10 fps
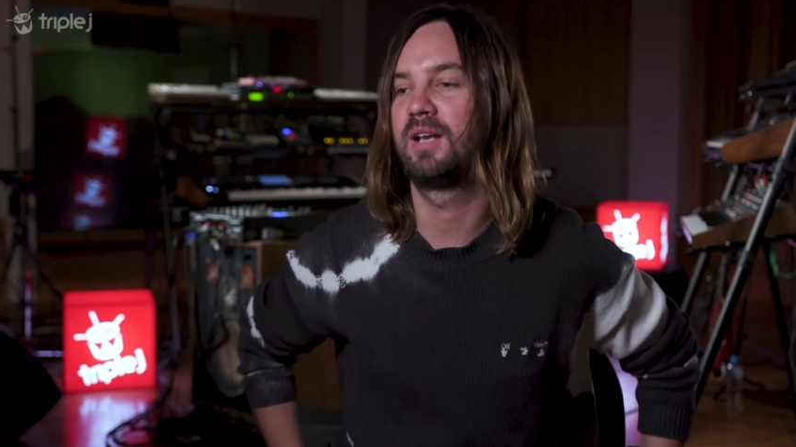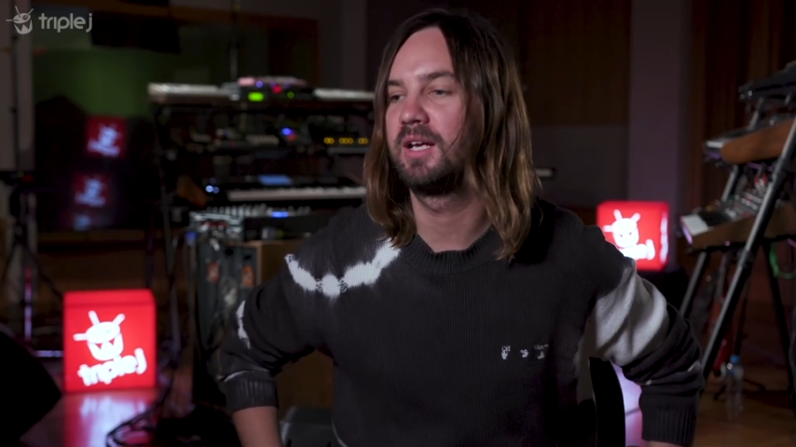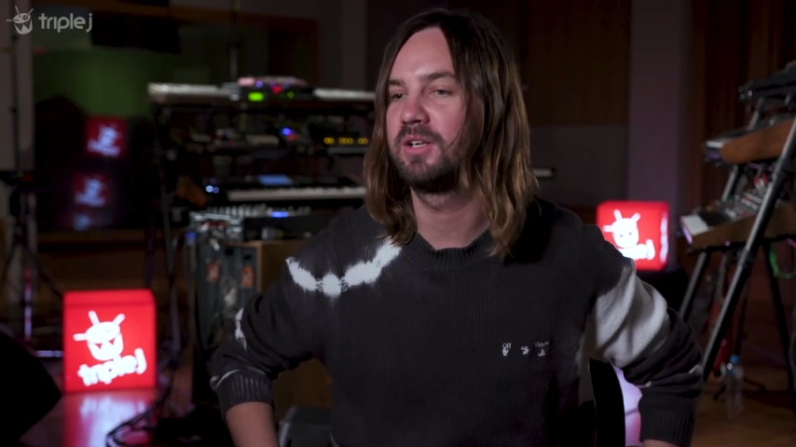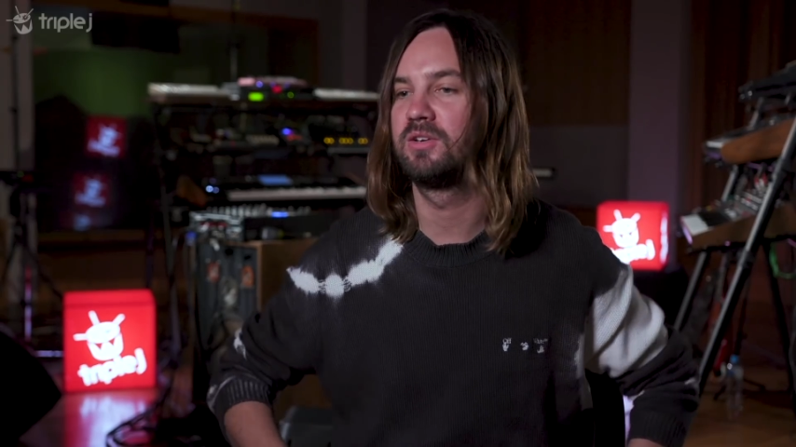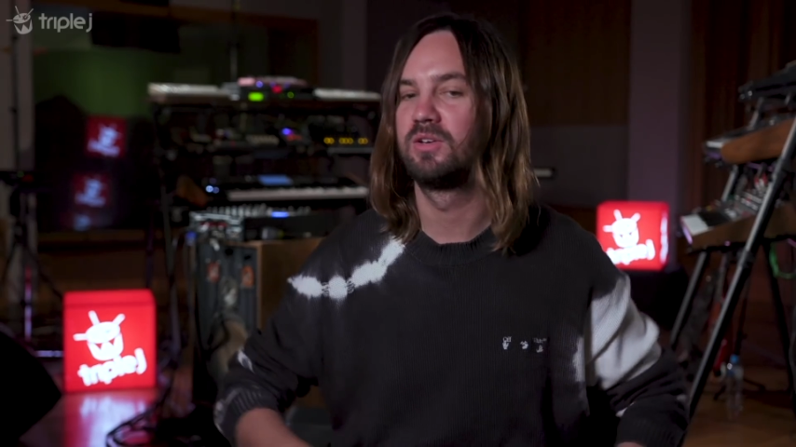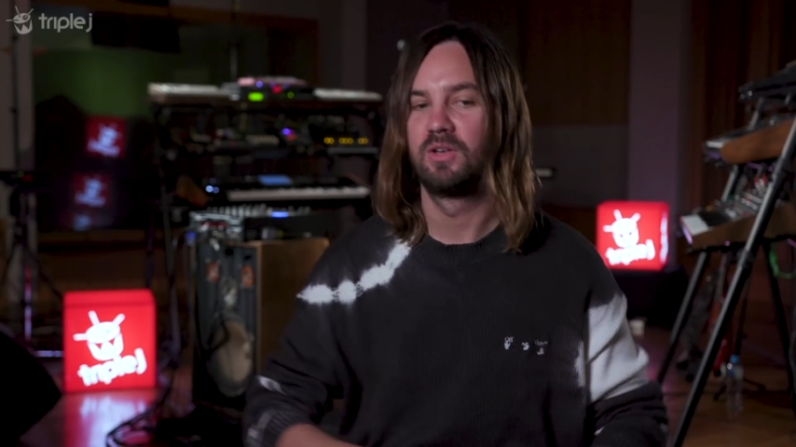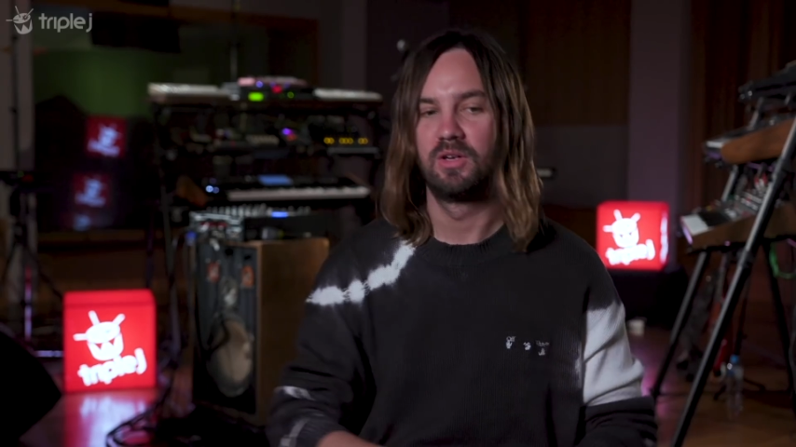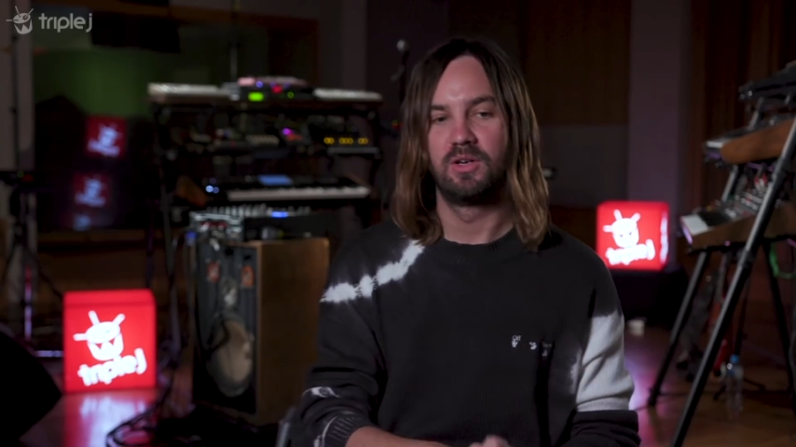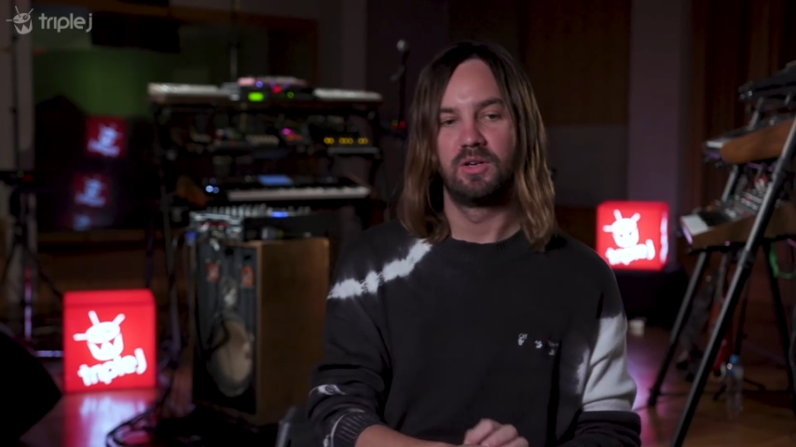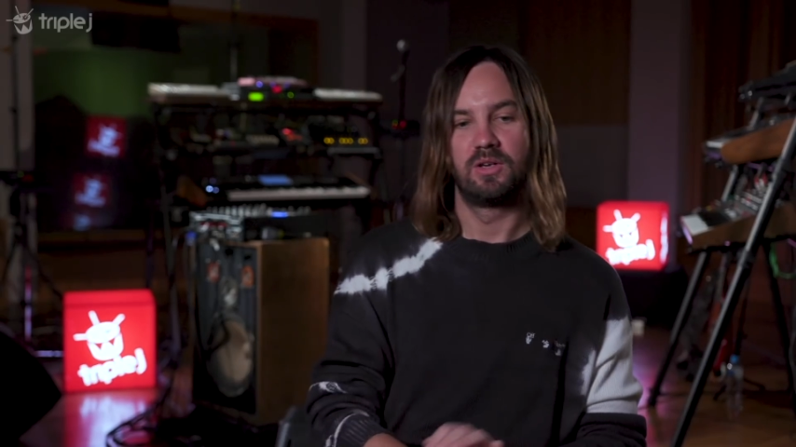like
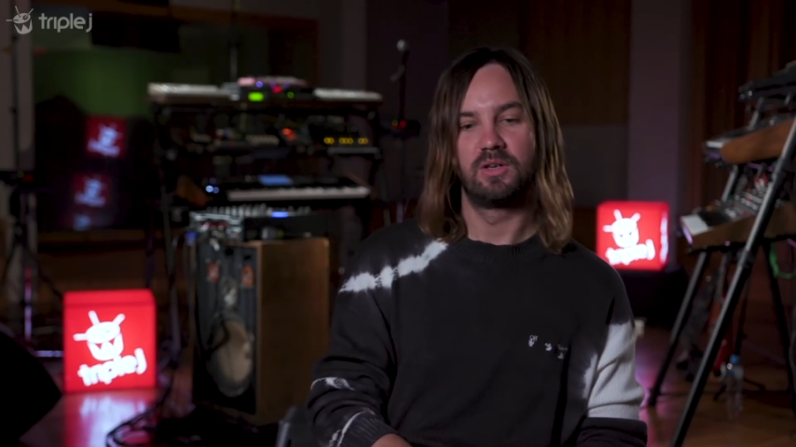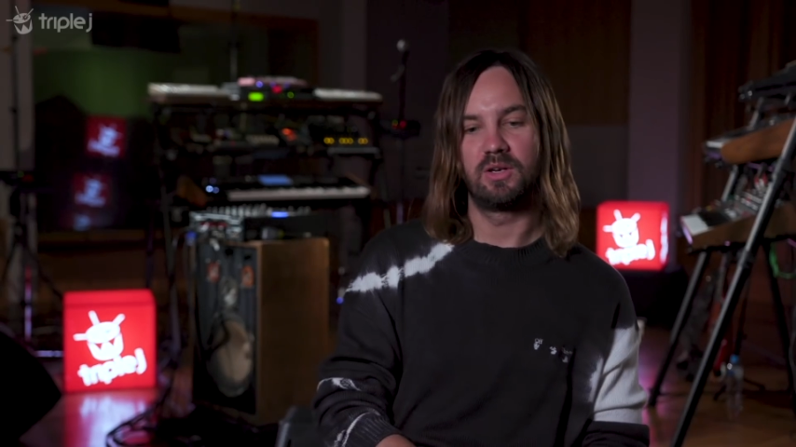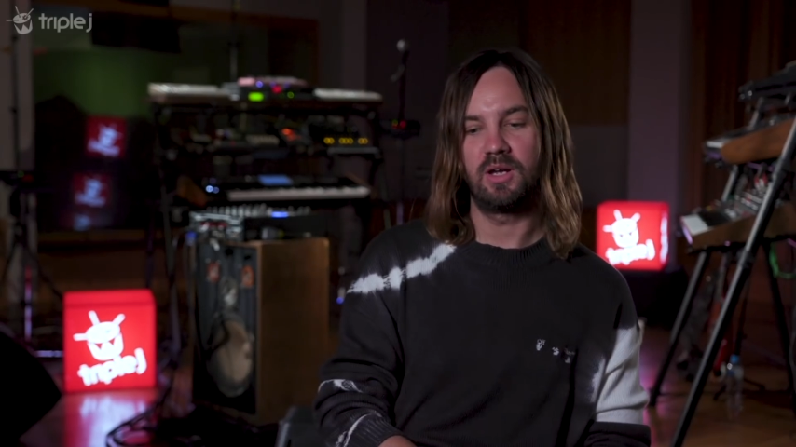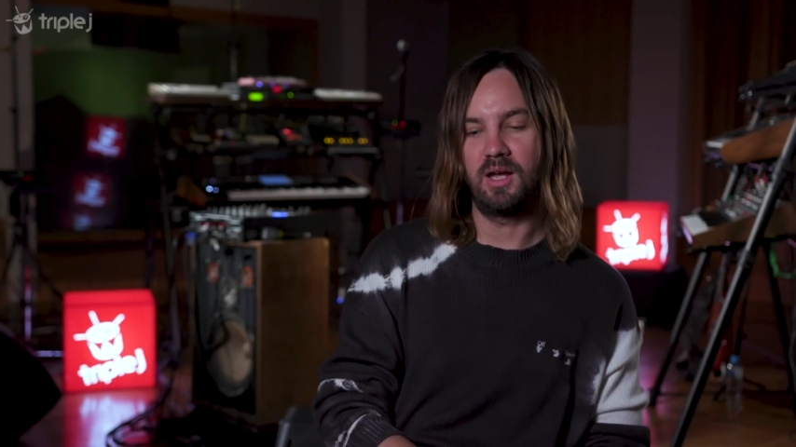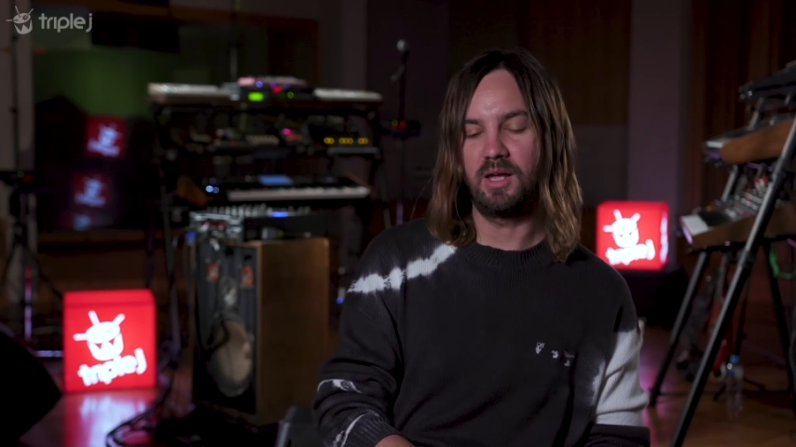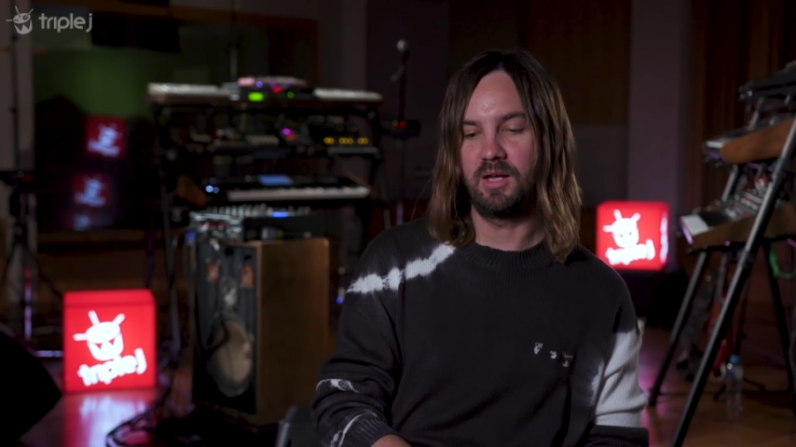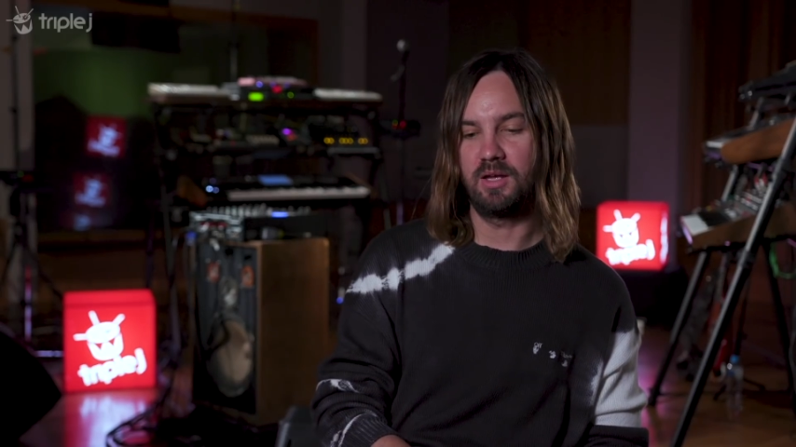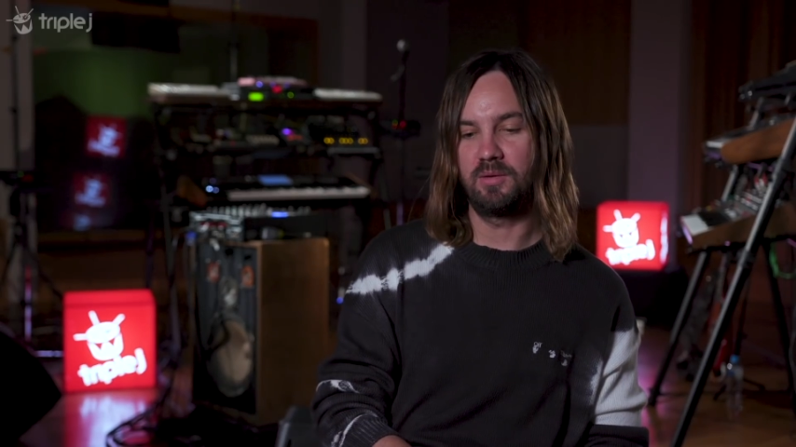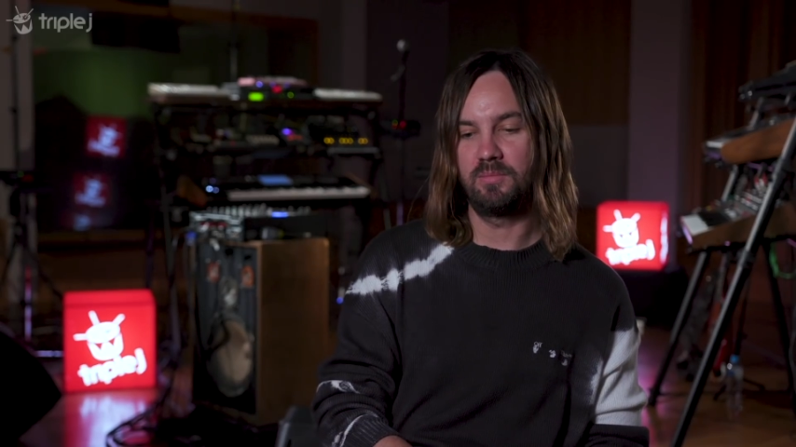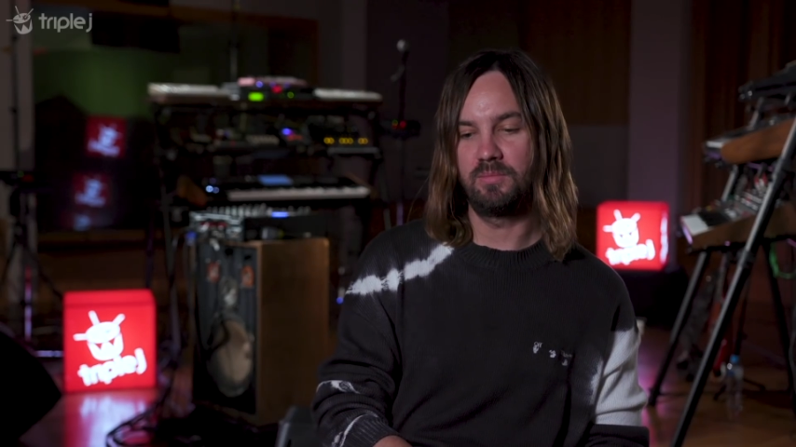
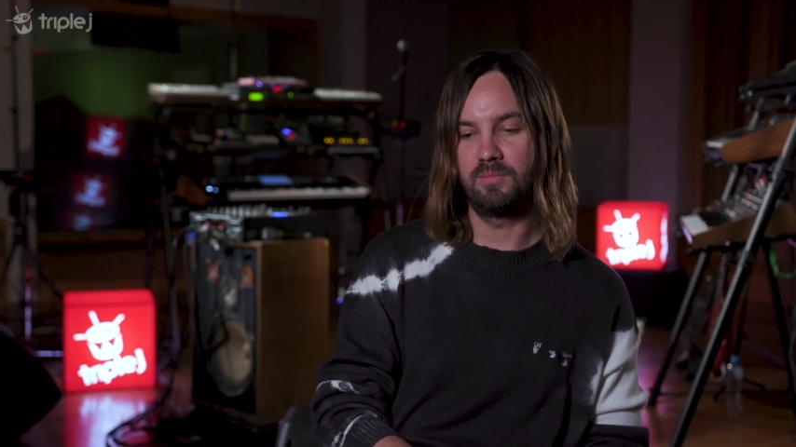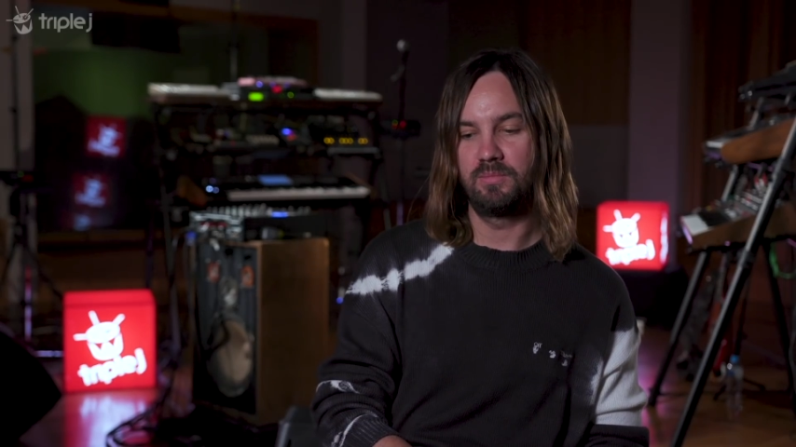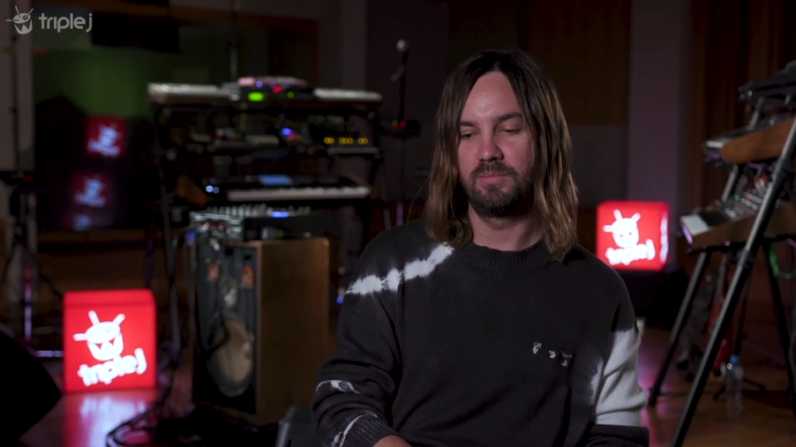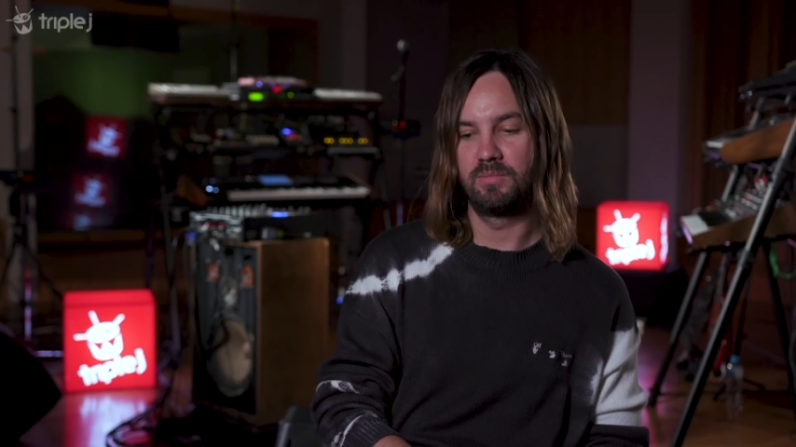non-regular